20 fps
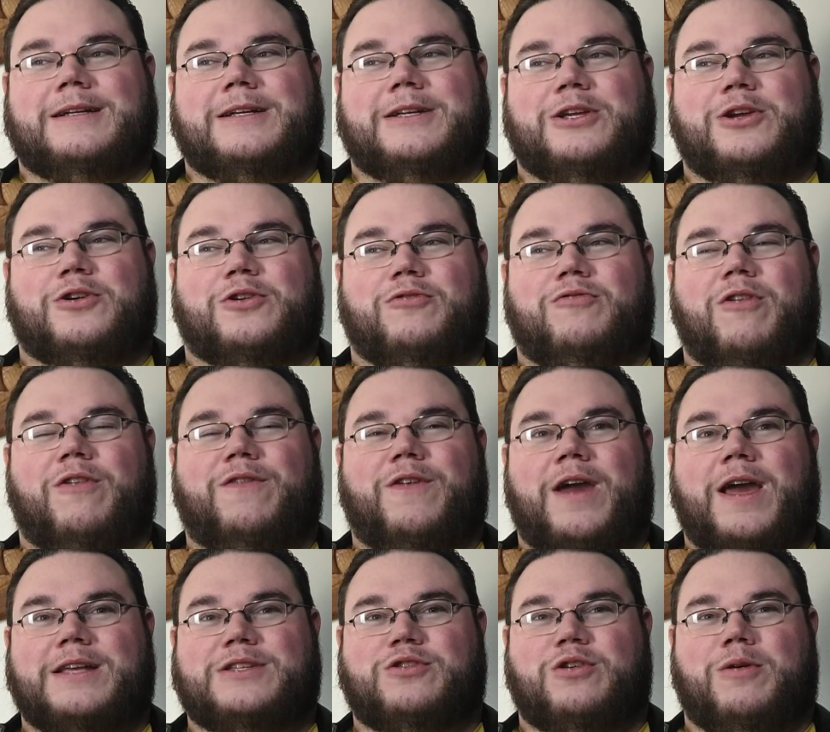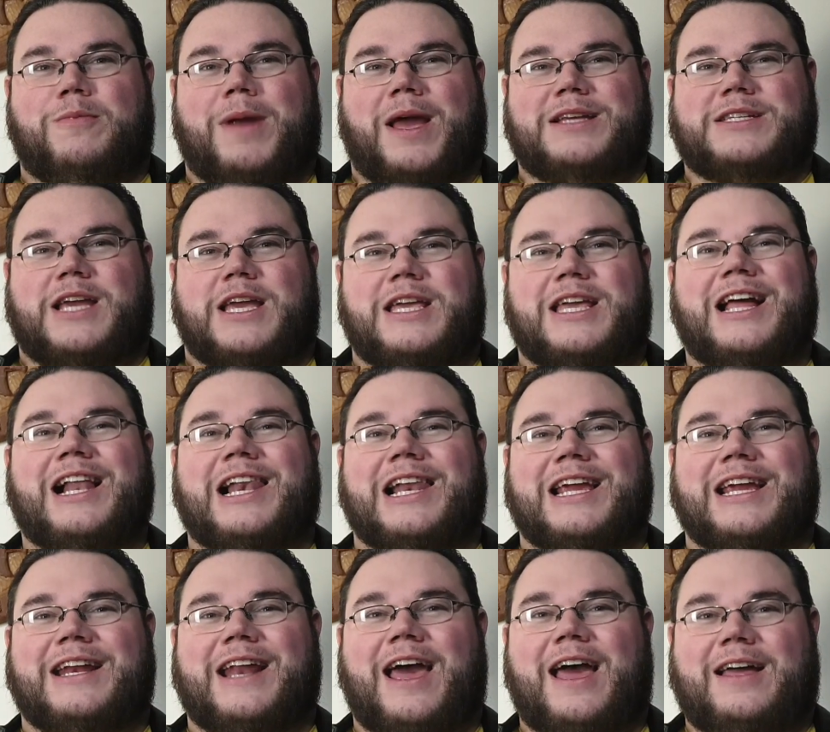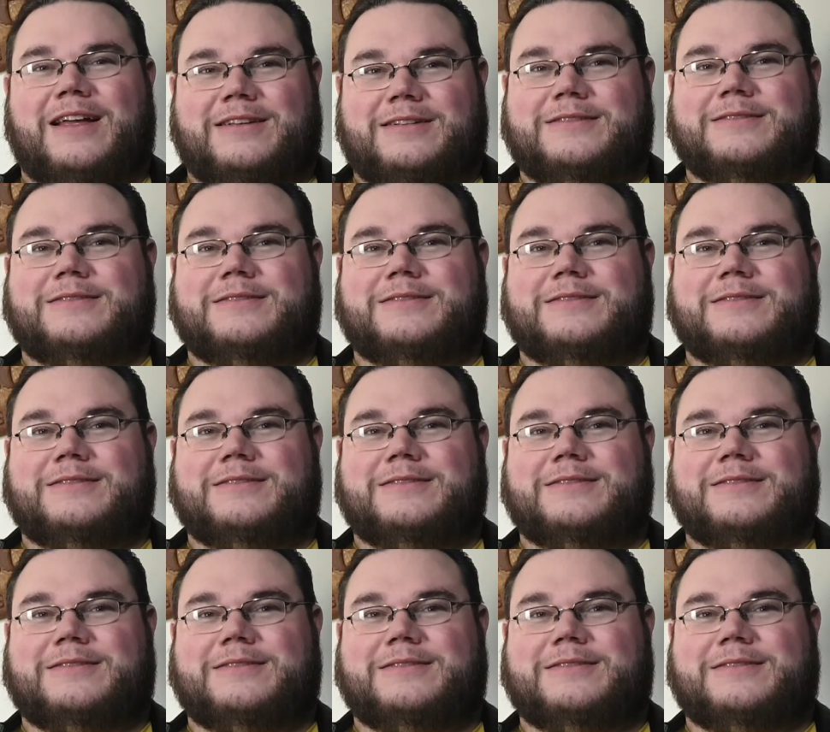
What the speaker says: you could refer to him as a cleaner.